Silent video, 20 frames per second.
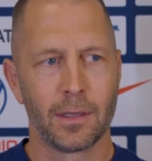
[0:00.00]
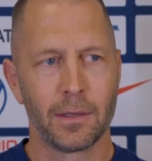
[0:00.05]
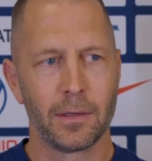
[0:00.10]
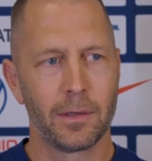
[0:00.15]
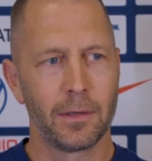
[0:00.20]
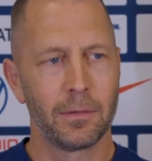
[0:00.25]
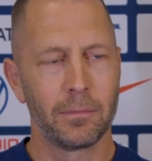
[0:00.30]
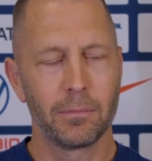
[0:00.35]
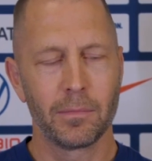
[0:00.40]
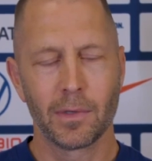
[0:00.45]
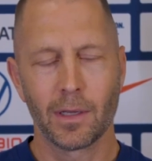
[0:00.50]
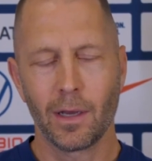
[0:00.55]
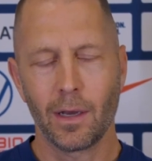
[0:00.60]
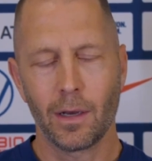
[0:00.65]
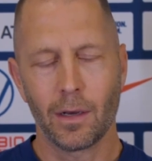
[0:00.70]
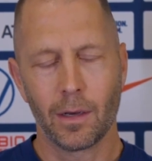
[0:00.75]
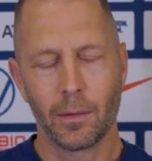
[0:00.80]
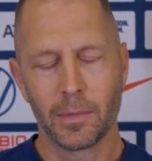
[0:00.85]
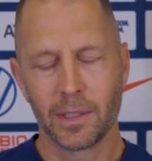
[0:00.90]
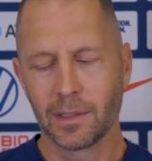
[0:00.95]
No,
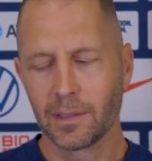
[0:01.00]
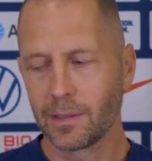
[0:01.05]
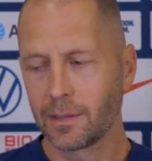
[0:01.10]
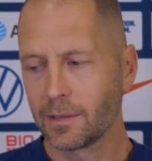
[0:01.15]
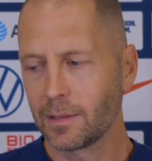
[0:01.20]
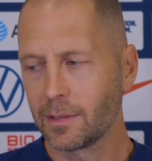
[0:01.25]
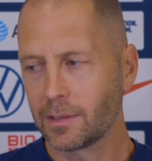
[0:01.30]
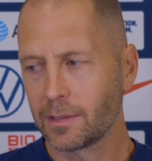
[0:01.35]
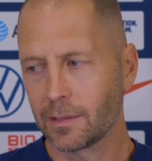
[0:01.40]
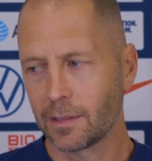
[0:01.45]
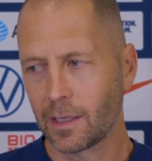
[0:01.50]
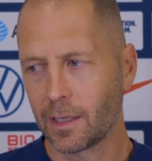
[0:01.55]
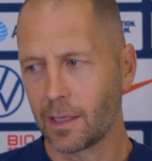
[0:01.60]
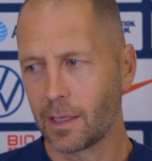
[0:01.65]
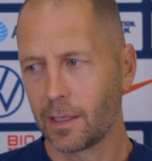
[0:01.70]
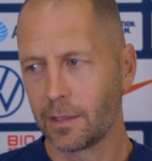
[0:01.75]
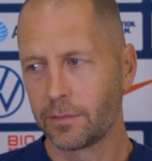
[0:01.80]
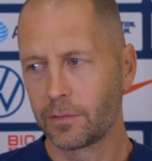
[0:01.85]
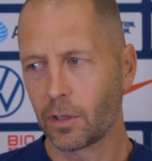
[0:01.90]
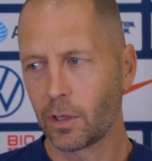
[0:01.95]
I mean, listen,
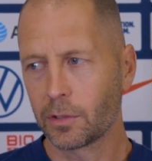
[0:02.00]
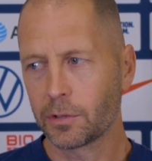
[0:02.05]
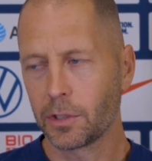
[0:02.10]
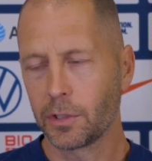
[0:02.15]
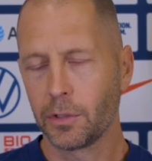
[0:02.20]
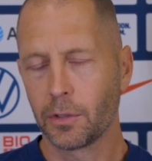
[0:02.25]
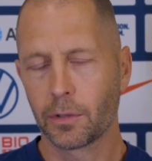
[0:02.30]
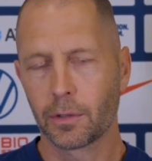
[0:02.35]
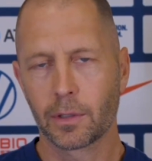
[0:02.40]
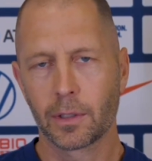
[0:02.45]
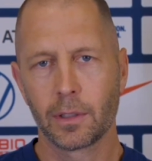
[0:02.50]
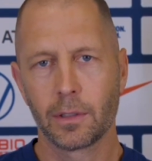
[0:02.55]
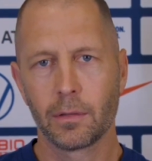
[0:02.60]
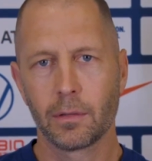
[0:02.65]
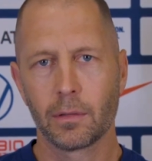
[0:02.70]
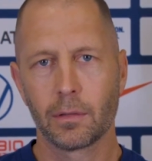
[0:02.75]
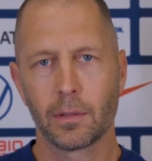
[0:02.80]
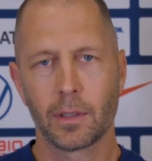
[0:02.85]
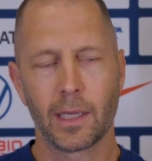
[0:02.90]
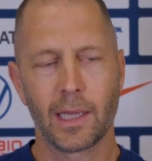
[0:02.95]
I talked to
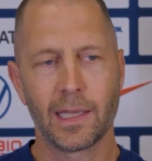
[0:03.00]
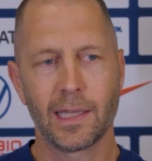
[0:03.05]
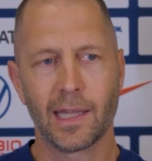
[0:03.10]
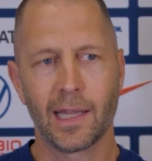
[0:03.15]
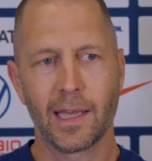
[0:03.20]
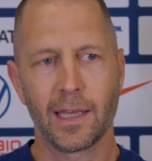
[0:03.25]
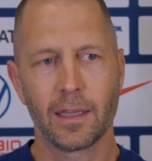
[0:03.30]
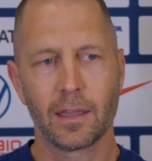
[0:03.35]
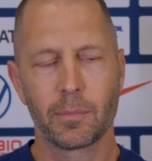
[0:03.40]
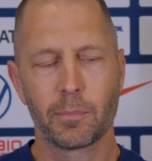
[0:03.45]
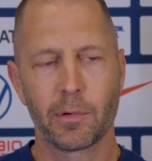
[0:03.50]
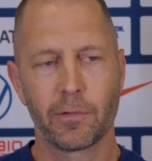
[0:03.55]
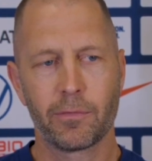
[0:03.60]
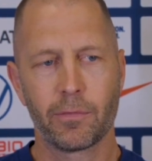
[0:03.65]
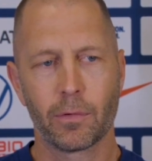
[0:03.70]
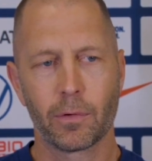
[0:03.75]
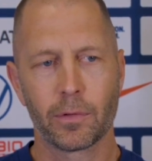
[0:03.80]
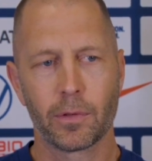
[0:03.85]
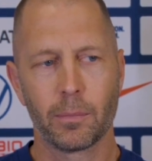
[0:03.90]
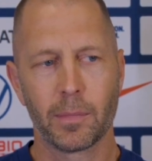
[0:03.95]
Jurgen at length
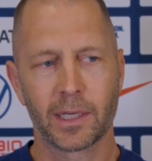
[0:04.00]
before the